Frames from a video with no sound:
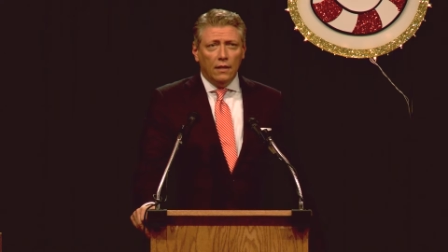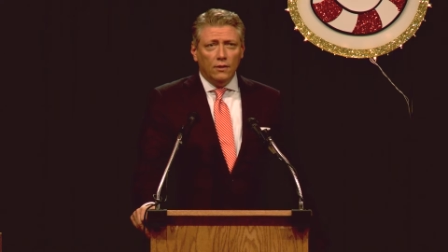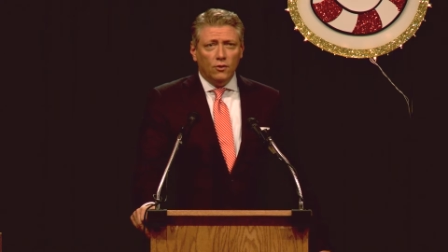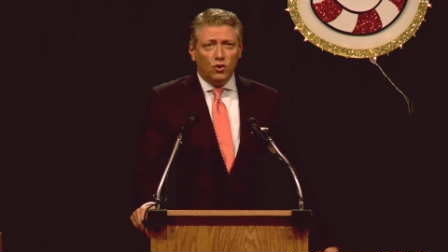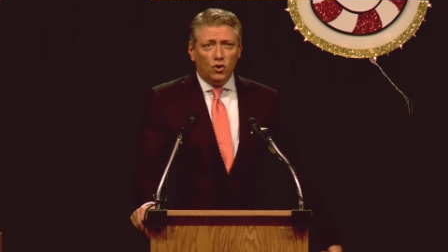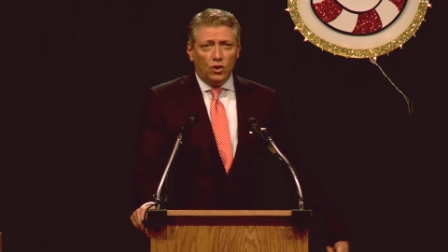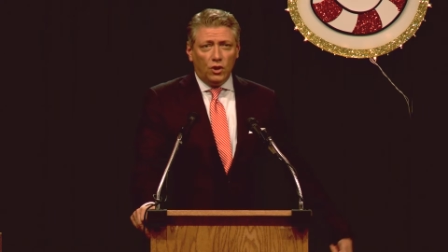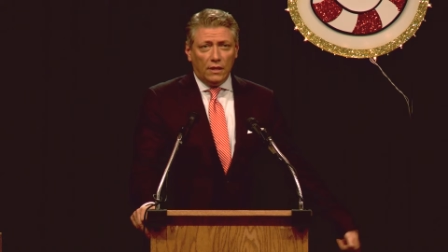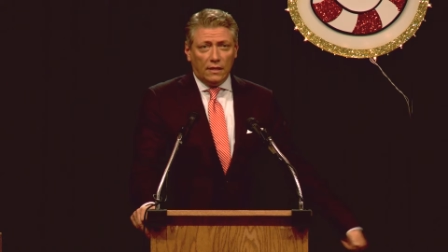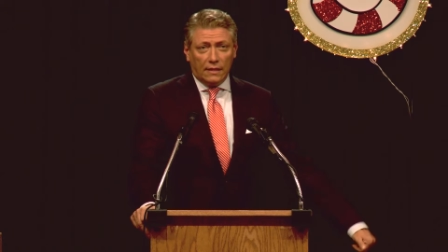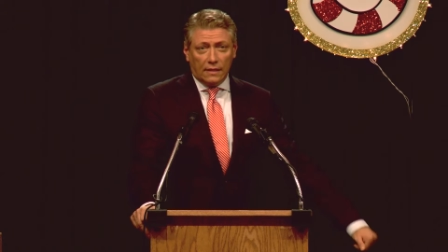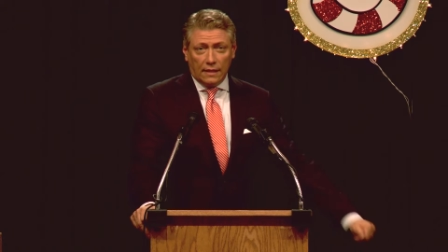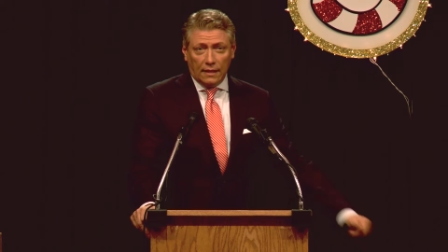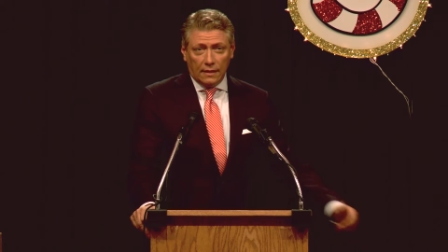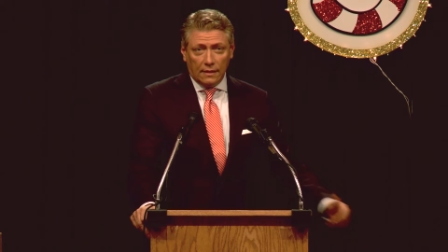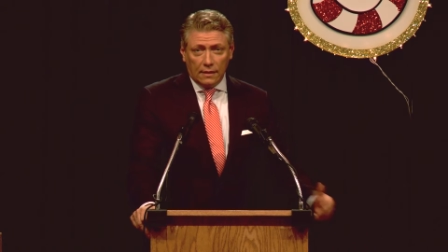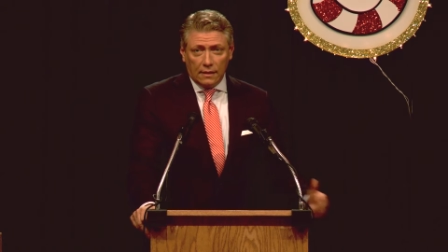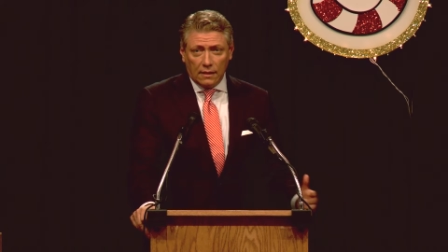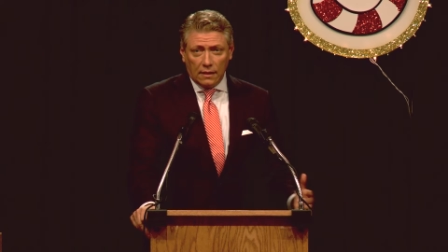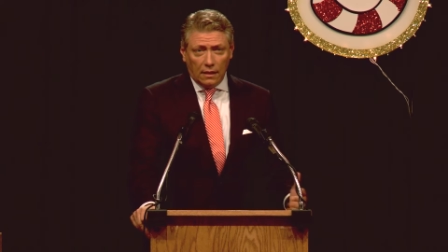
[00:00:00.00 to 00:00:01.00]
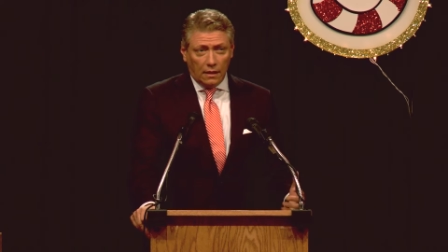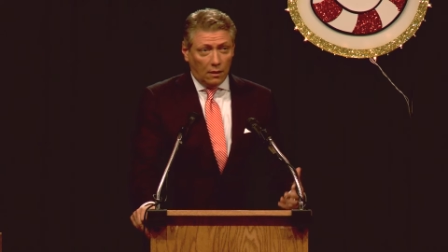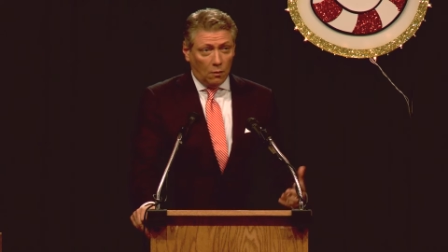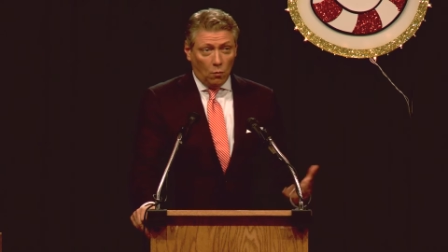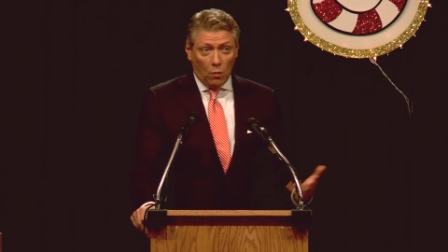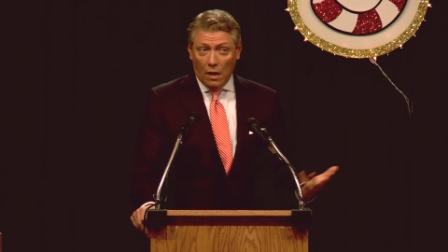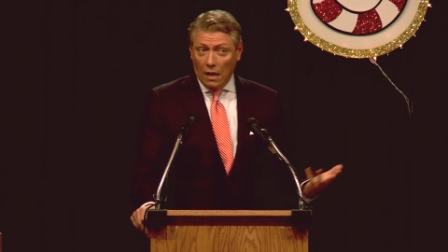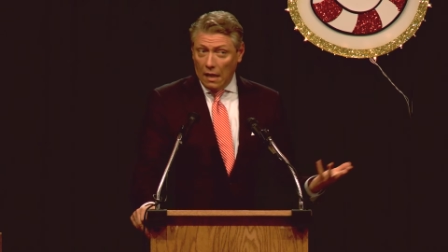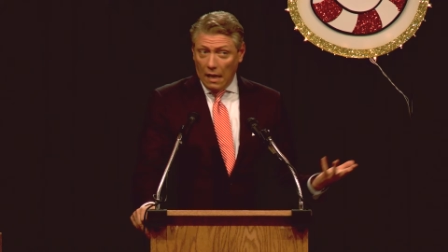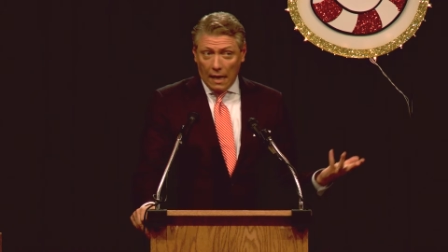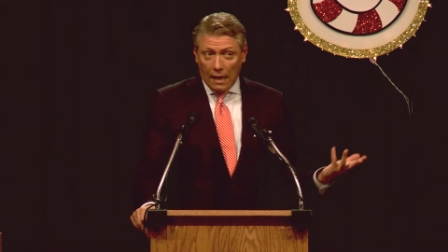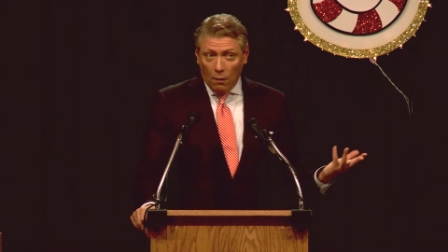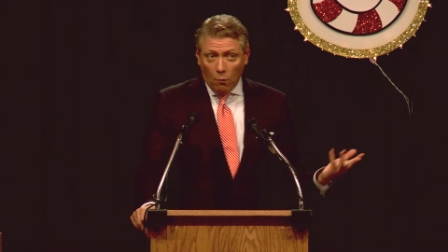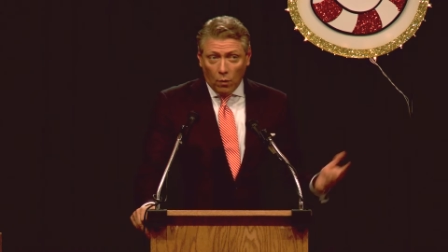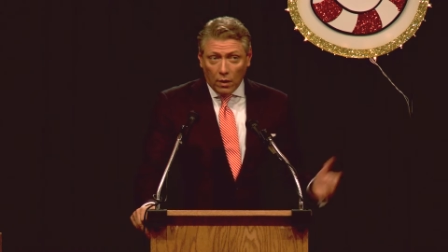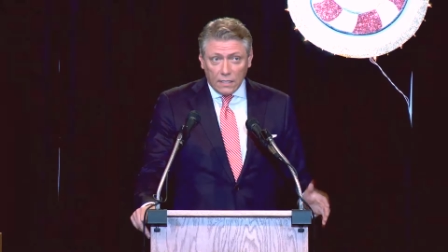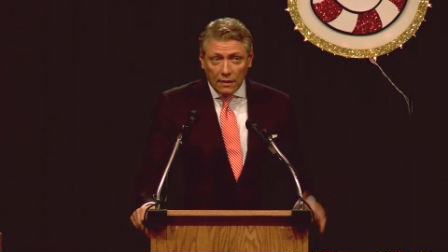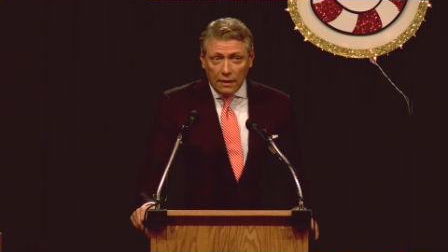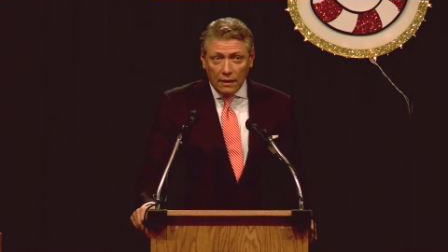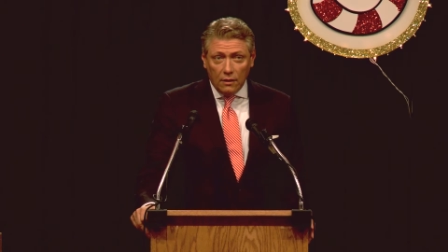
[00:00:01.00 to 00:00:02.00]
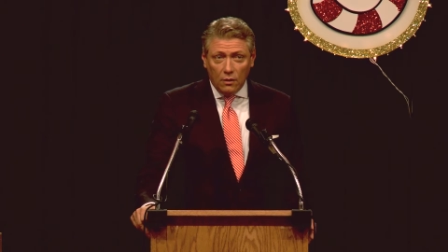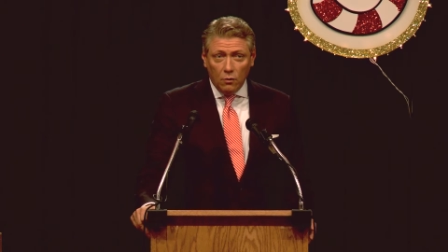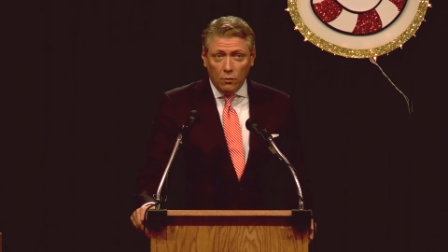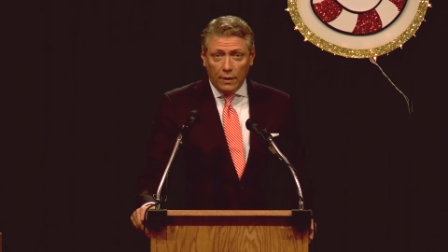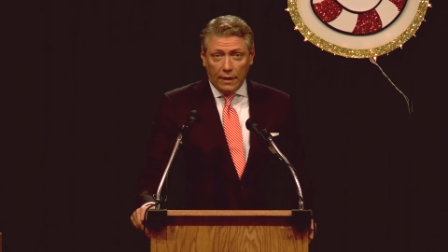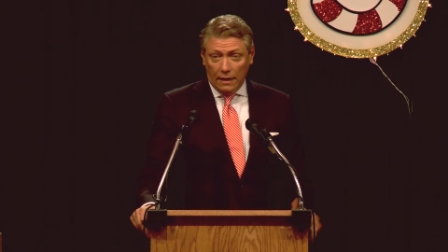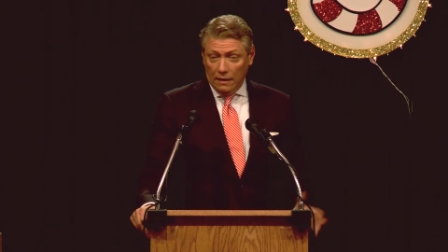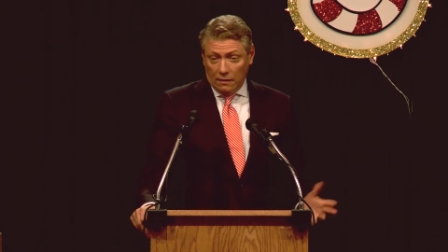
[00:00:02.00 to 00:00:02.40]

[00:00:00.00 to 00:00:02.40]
She says, what's he doing?